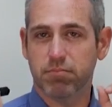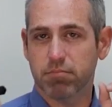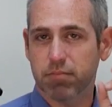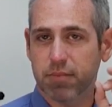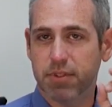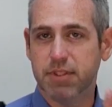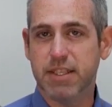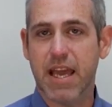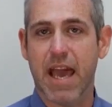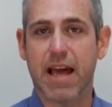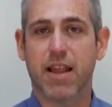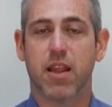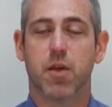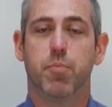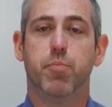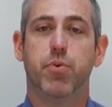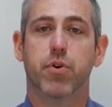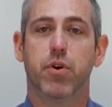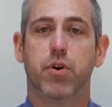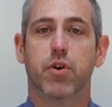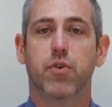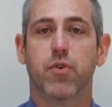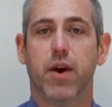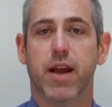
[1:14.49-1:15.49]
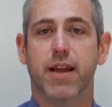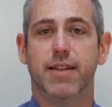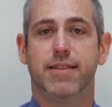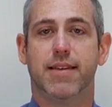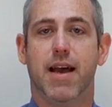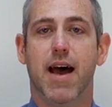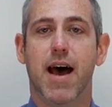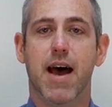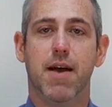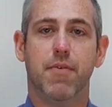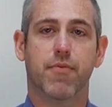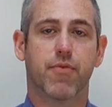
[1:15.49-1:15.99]
exactly put a great
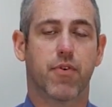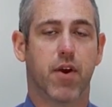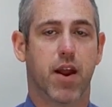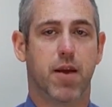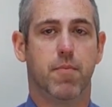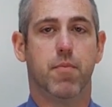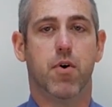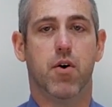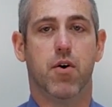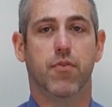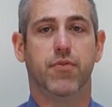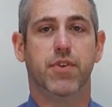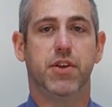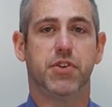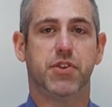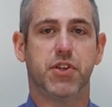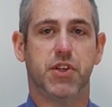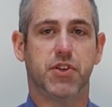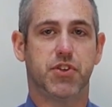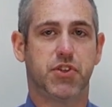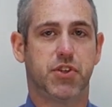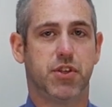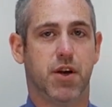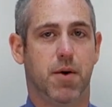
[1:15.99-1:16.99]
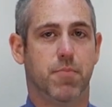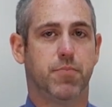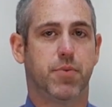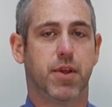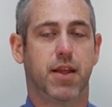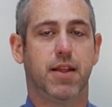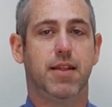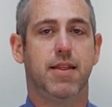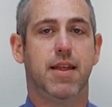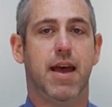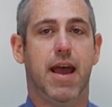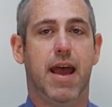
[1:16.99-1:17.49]
time frame on. This is
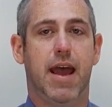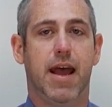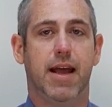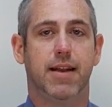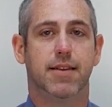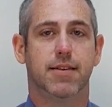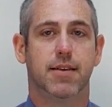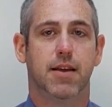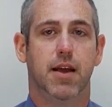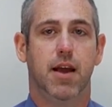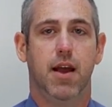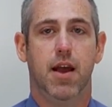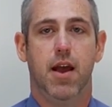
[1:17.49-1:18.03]
something that